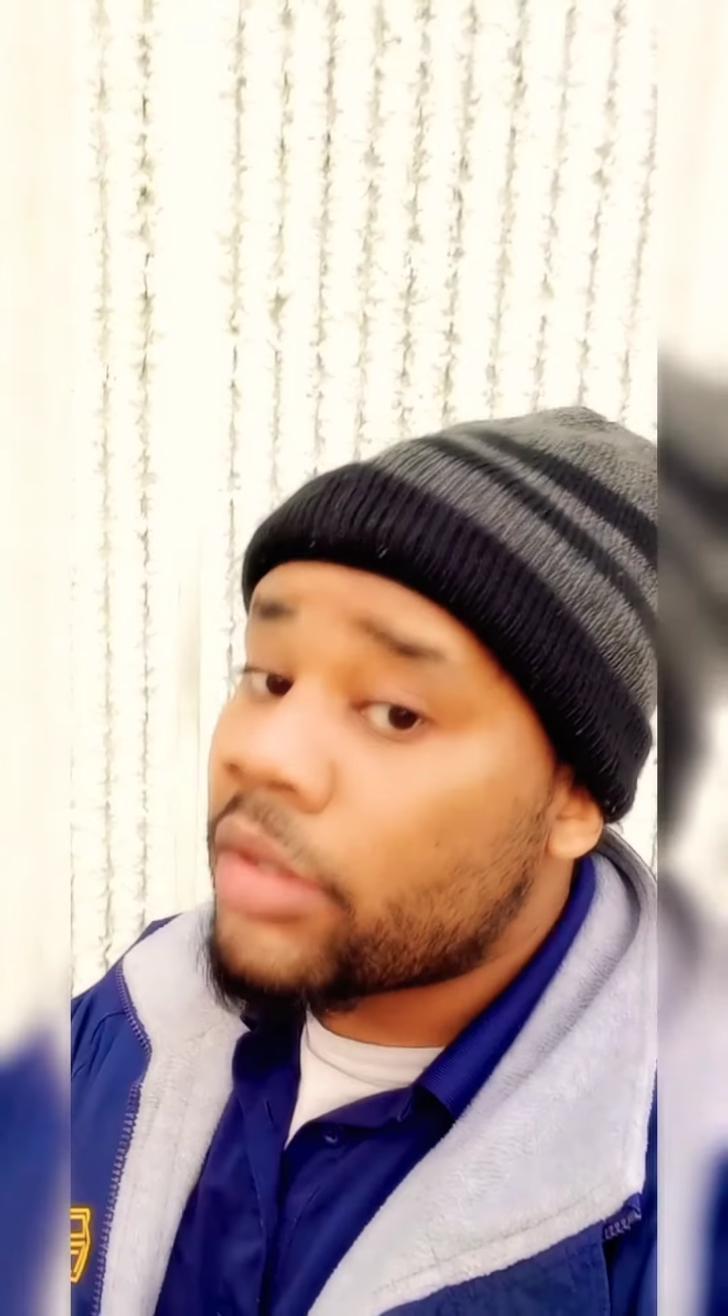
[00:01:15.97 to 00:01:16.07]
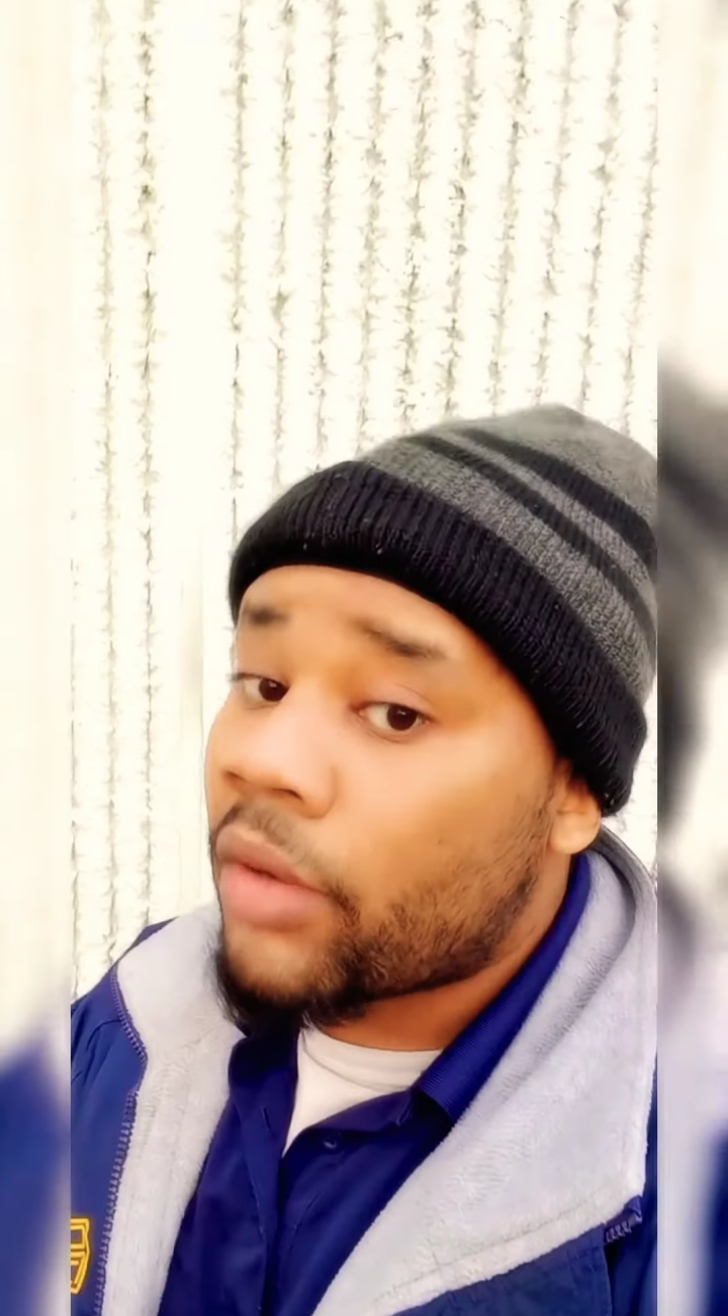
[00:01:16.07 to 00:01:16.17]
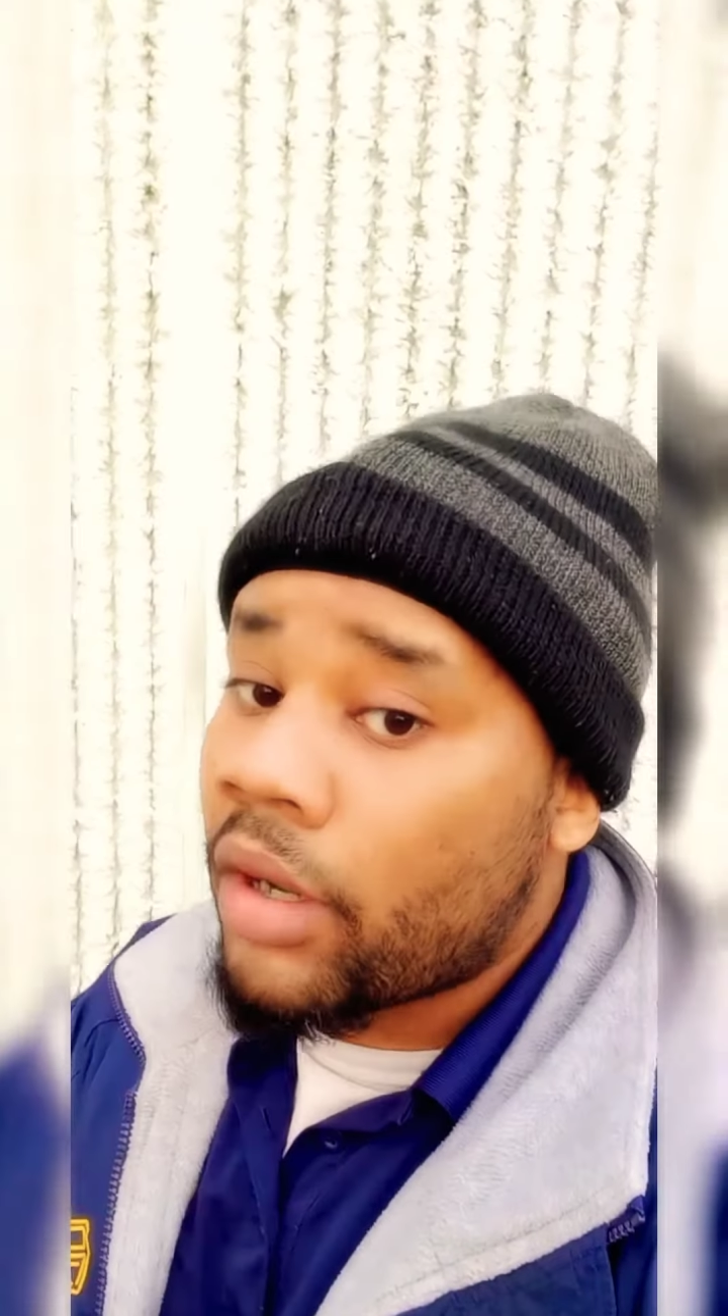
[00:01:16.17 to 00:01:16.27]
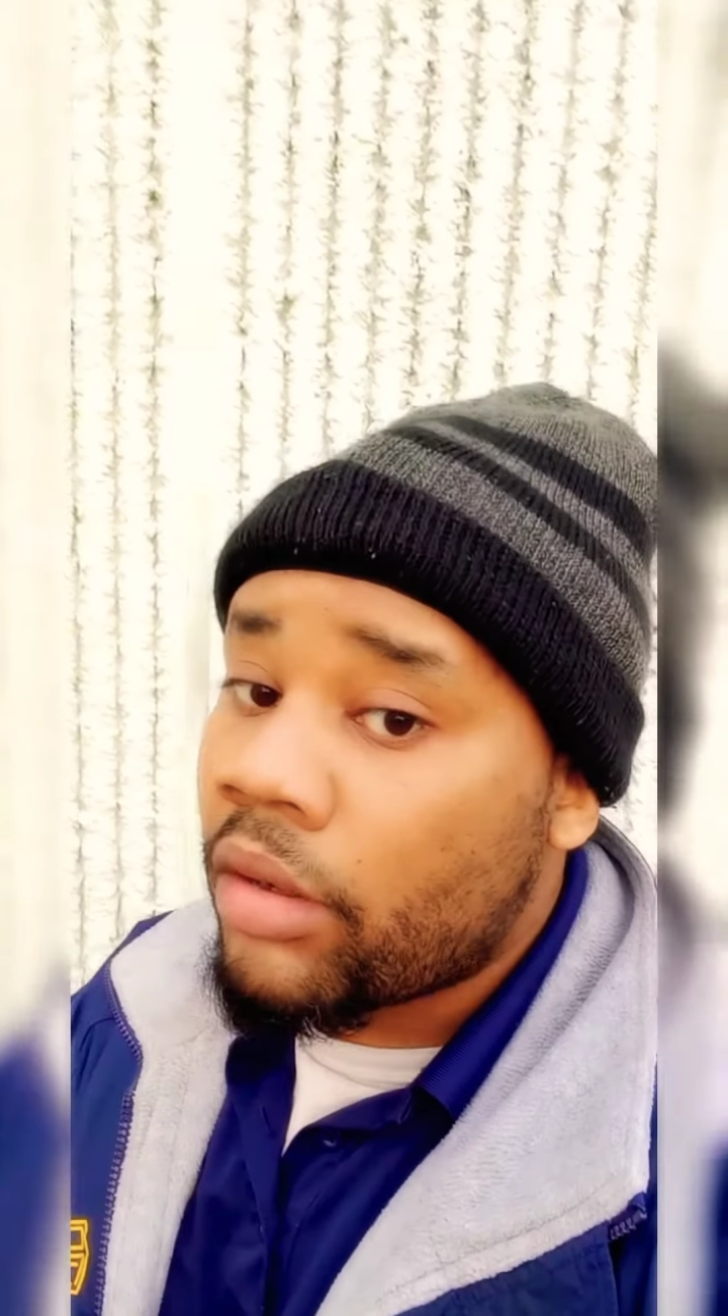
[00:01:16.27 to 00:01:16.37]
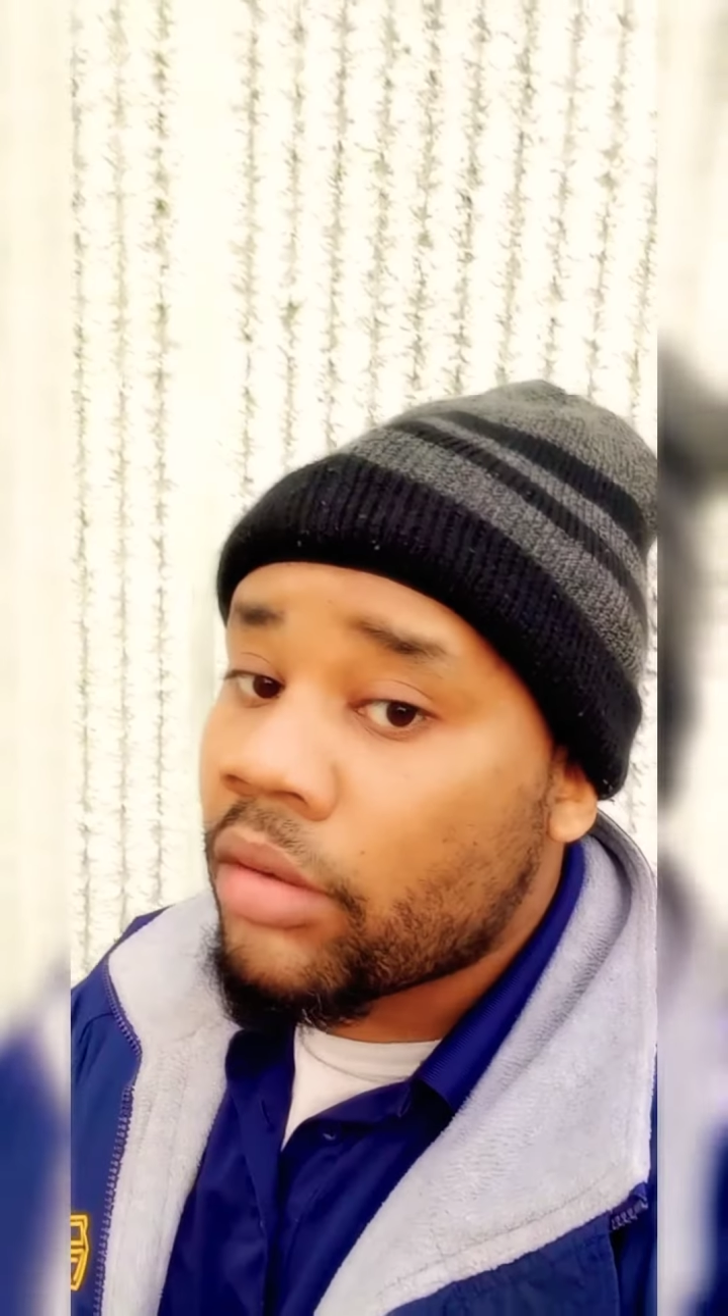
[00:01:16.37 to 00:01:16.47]

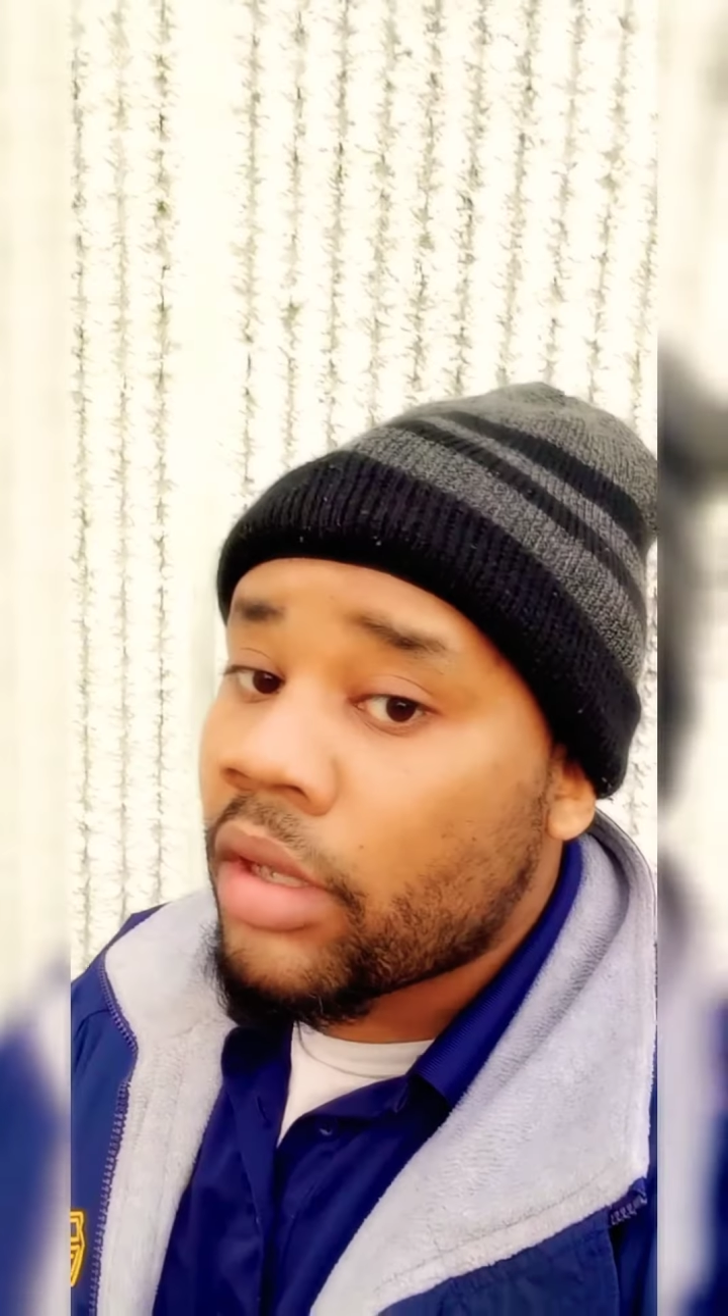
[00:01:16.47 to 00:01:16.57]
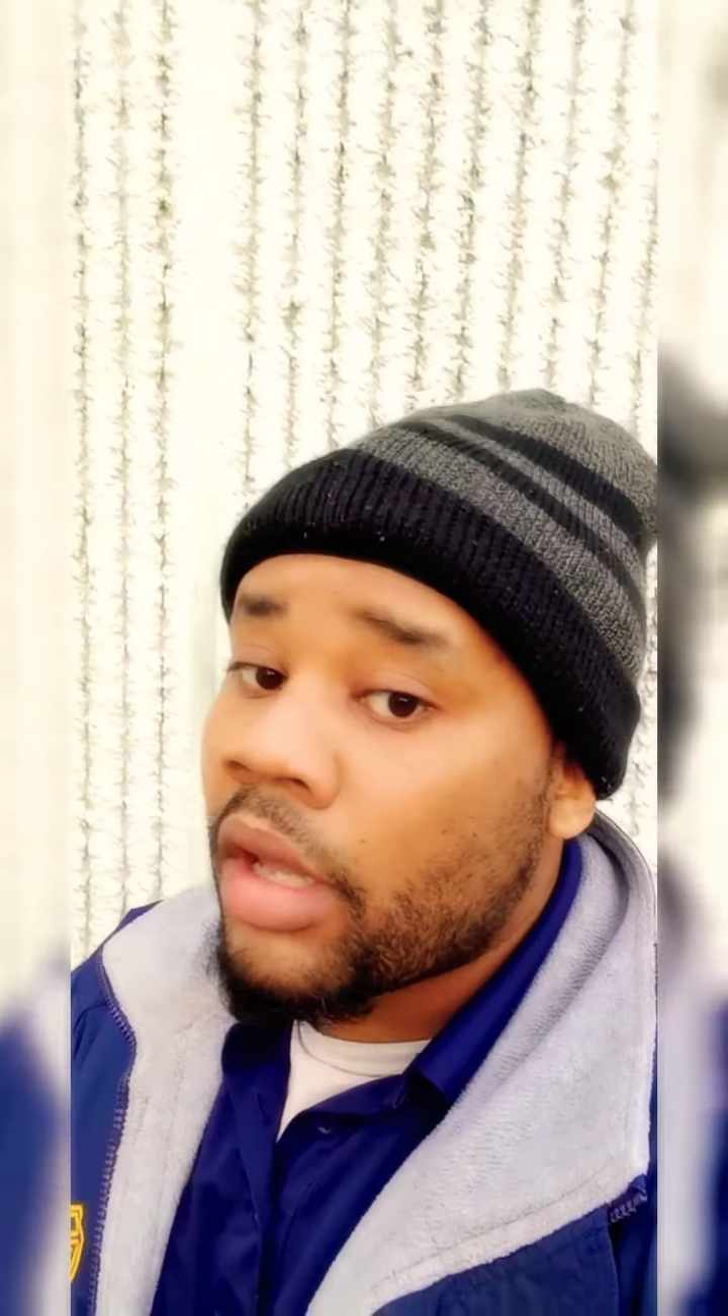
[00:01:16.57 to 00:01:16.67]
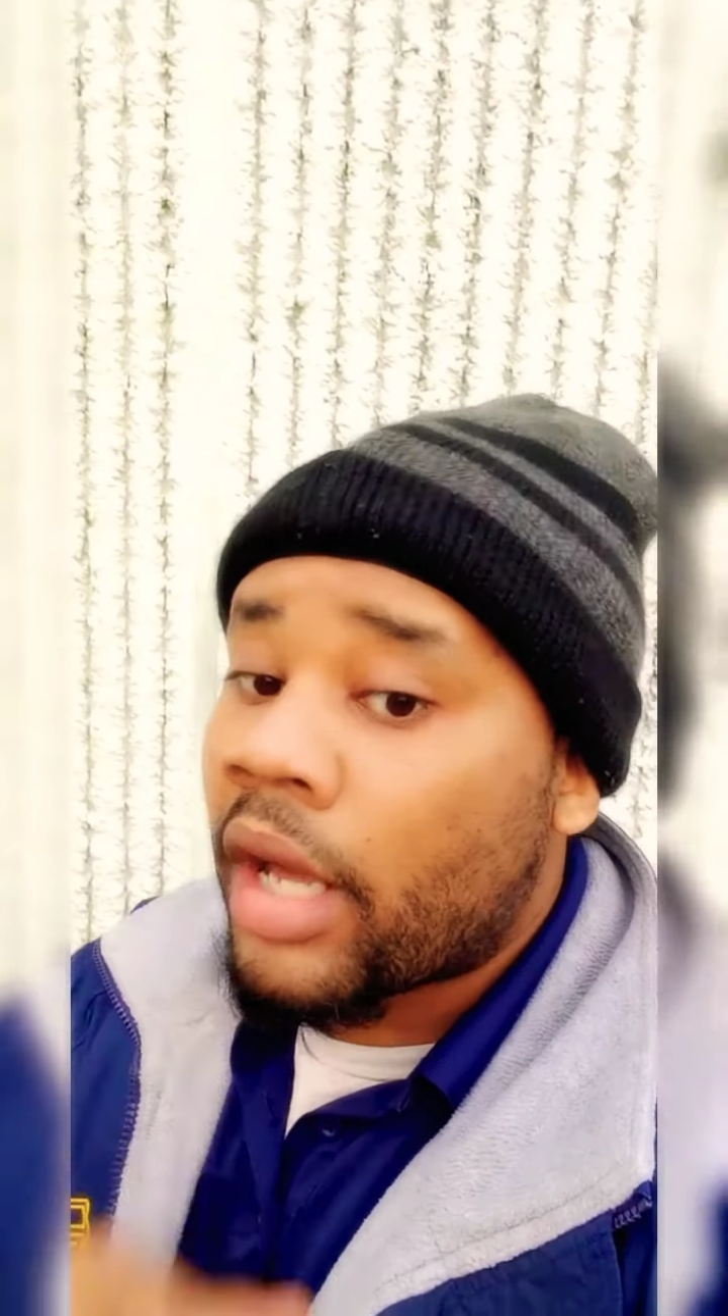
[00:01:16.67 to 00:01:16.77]
wrong.